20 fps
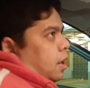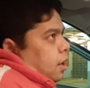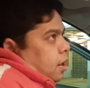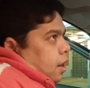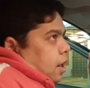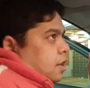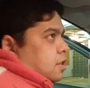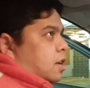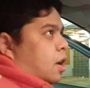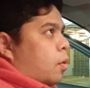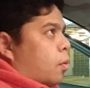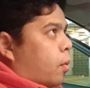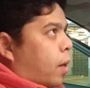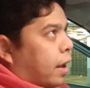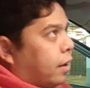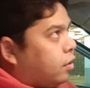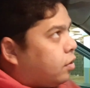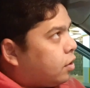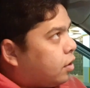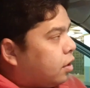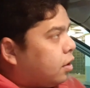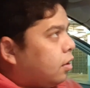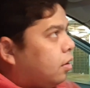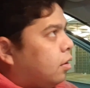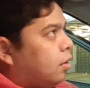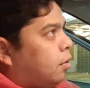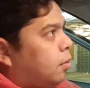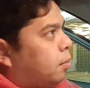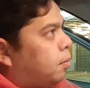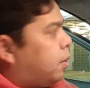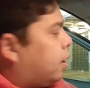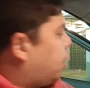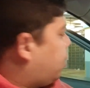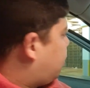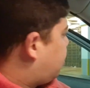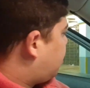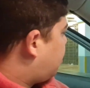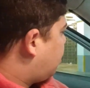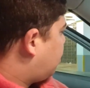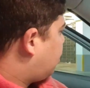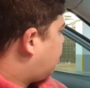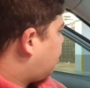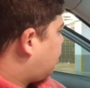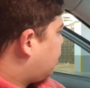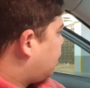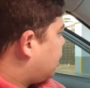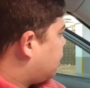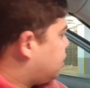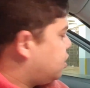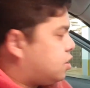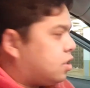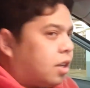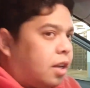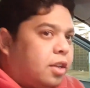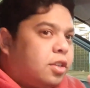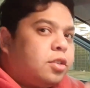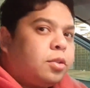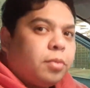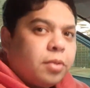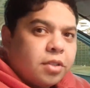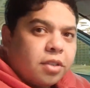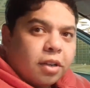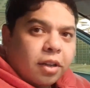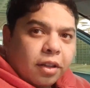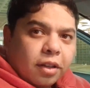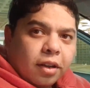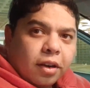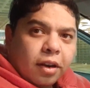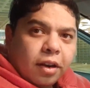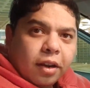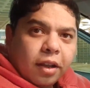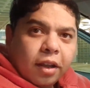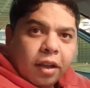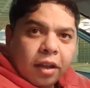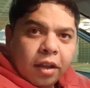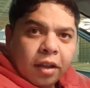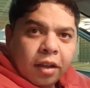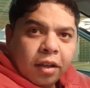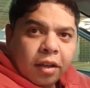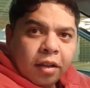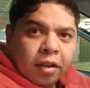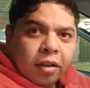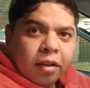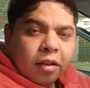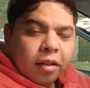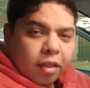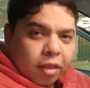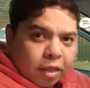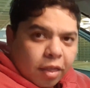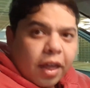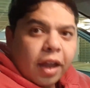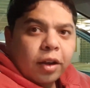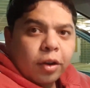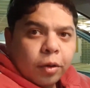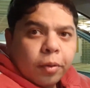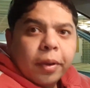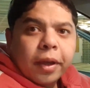as I wanted it, but installation was literally that quick,